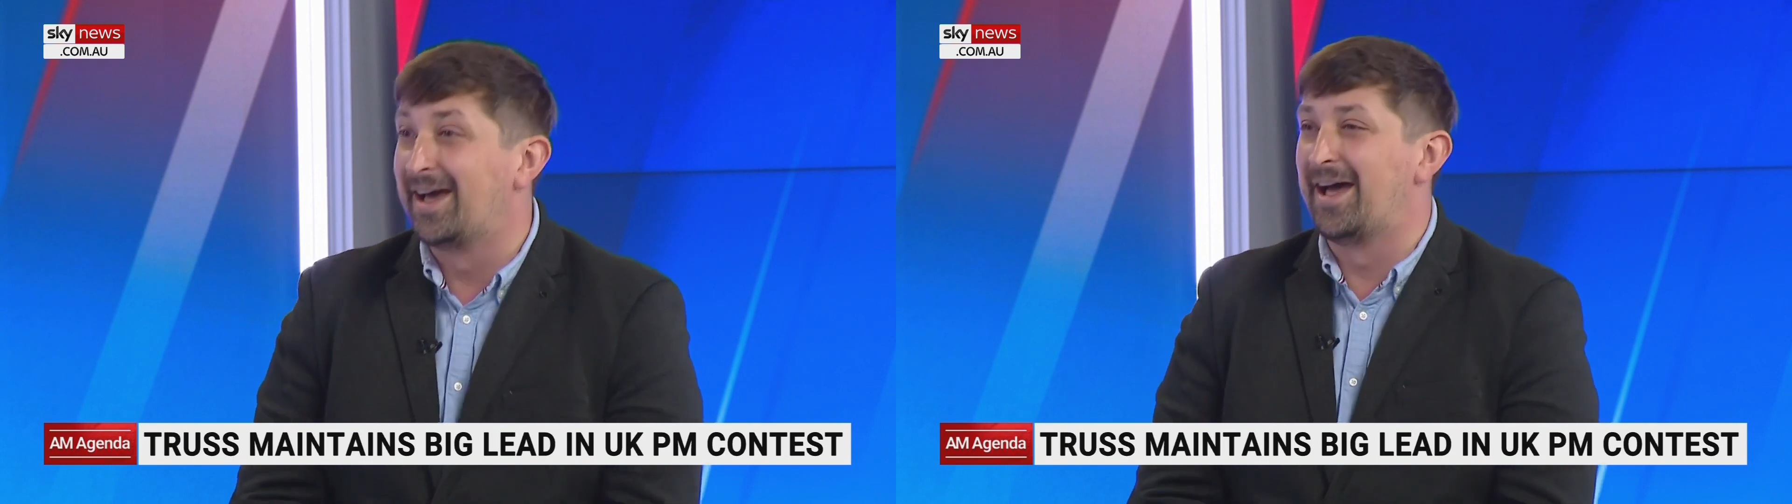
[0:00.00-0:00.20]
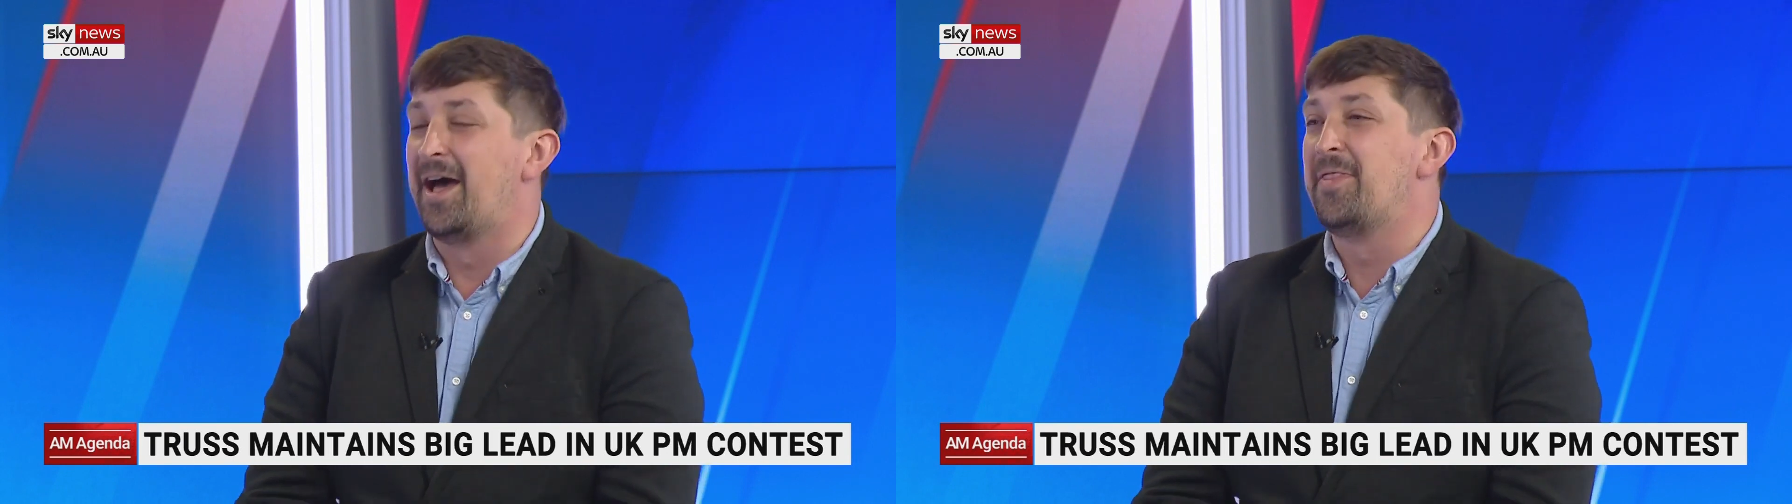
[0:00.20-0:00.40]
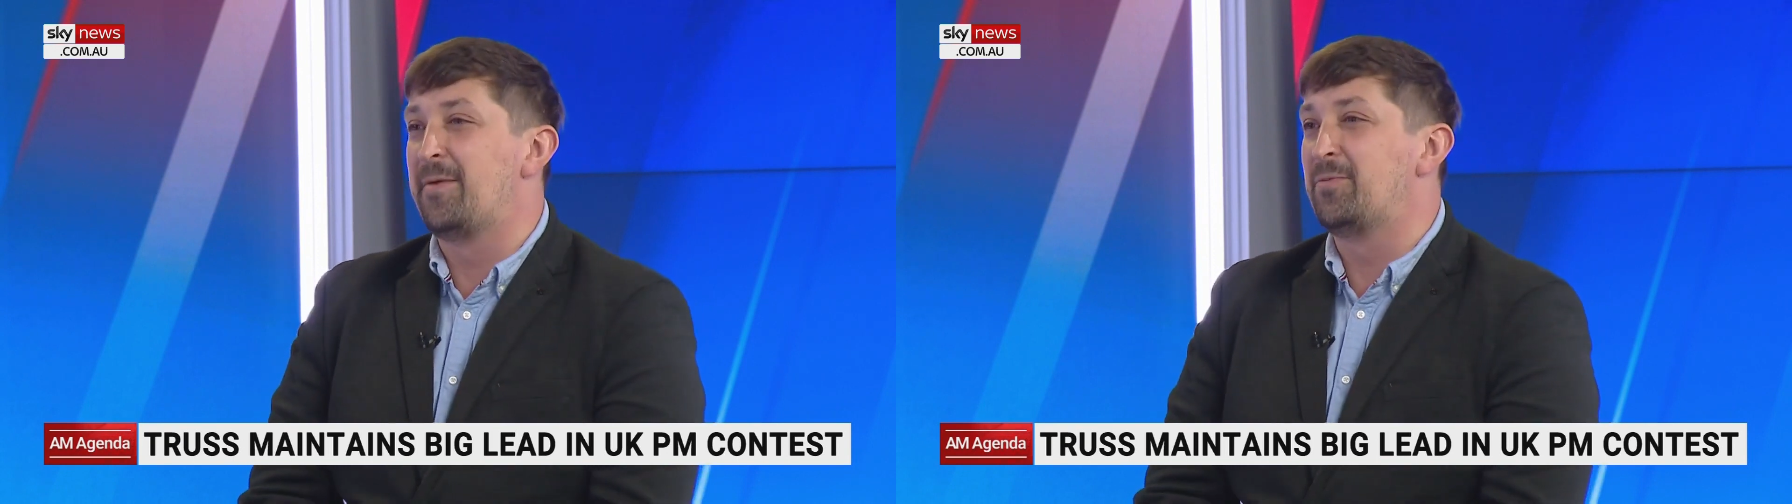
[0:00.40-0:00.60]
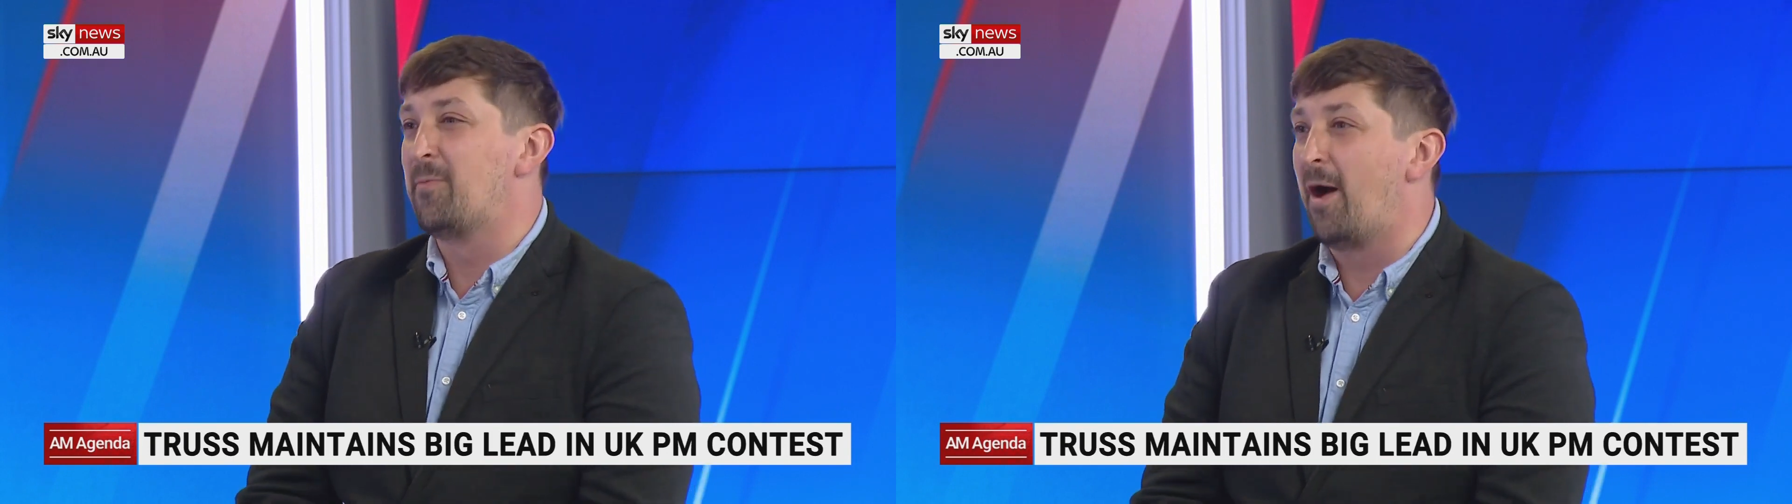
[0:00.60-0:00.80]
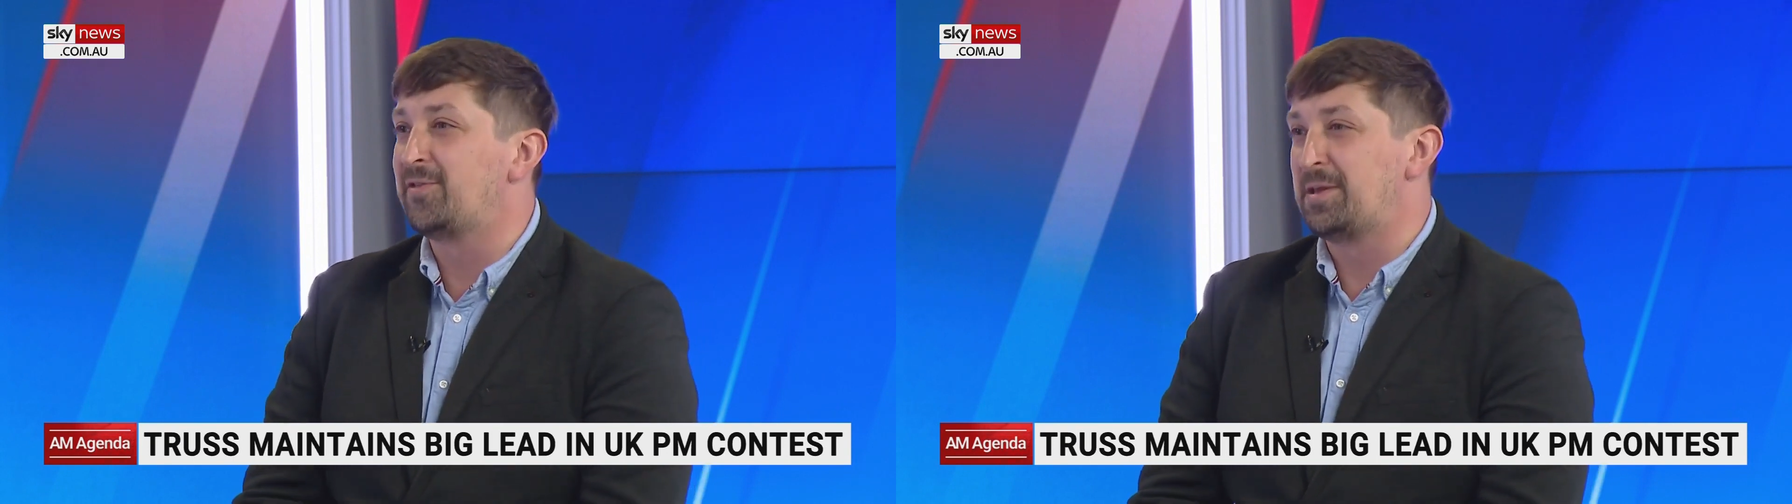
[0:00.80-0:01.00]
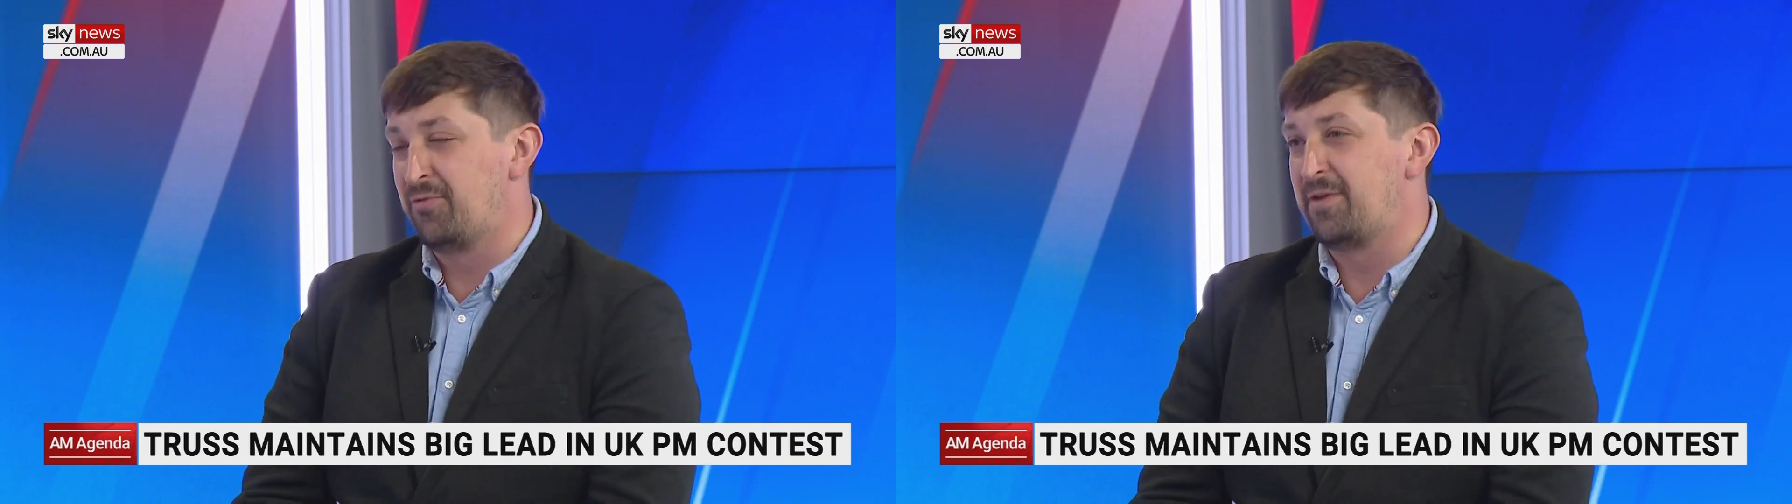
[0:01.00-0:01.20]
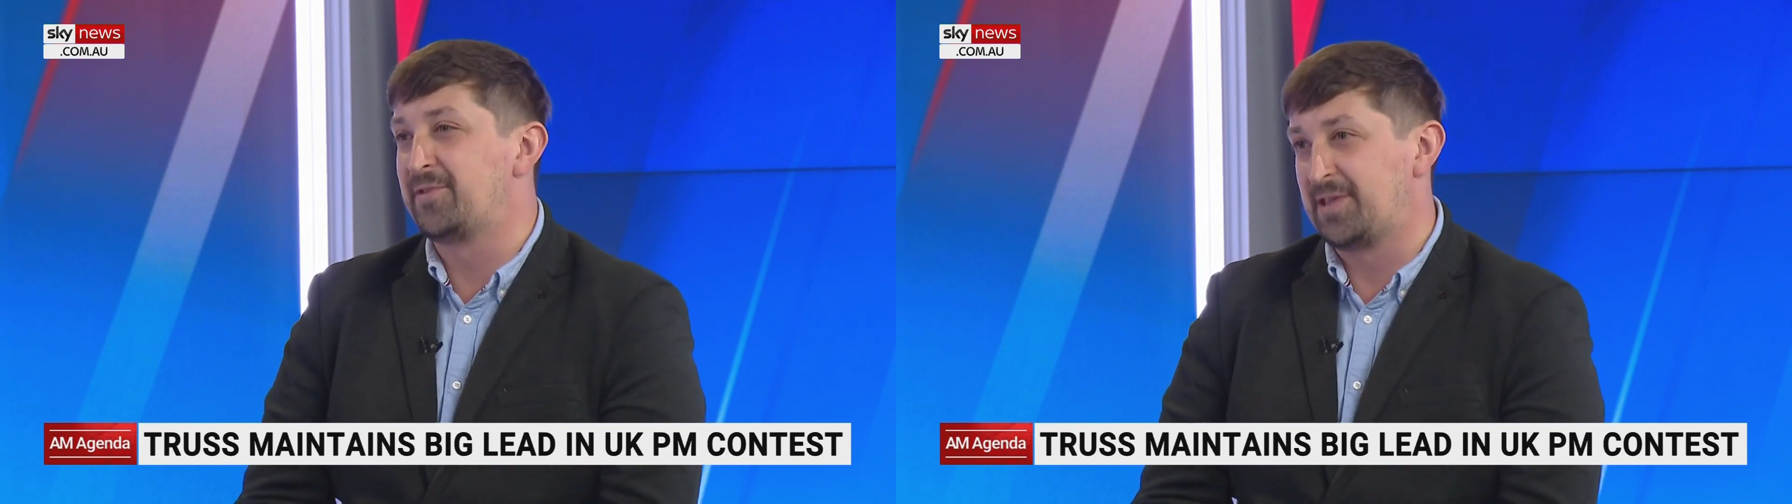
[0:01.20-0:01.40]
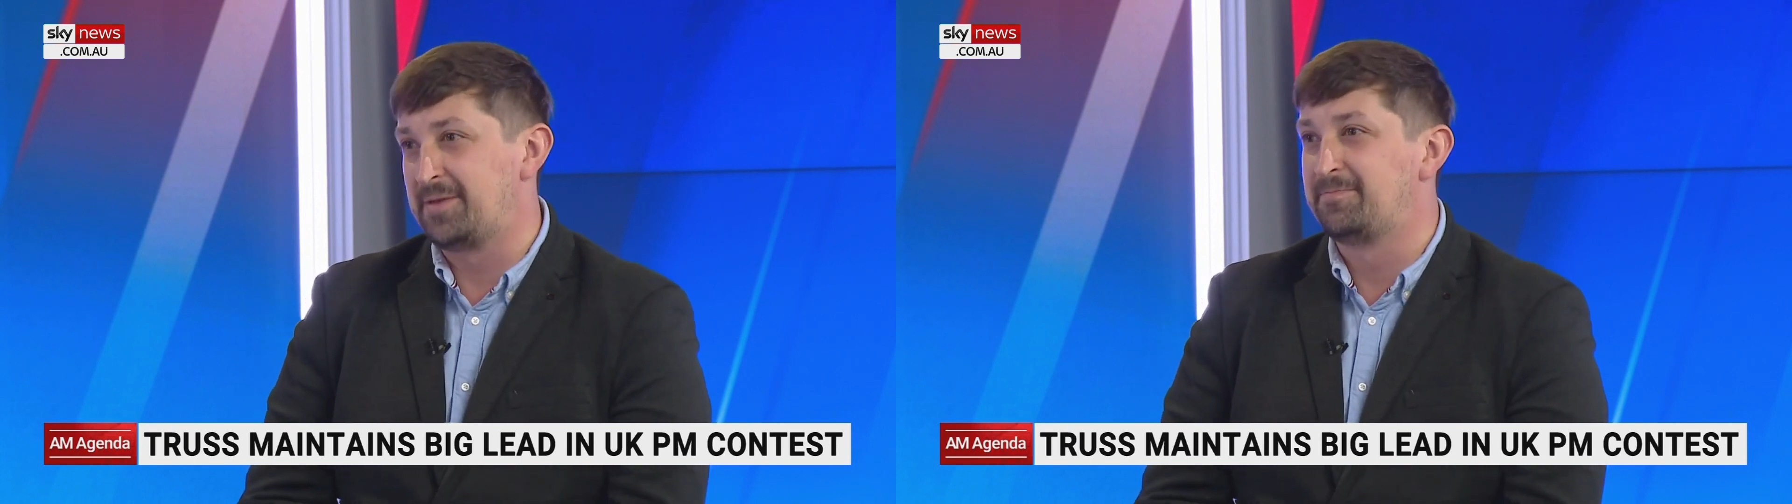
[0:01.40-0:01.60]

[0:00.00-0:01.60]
than we might have seen previously.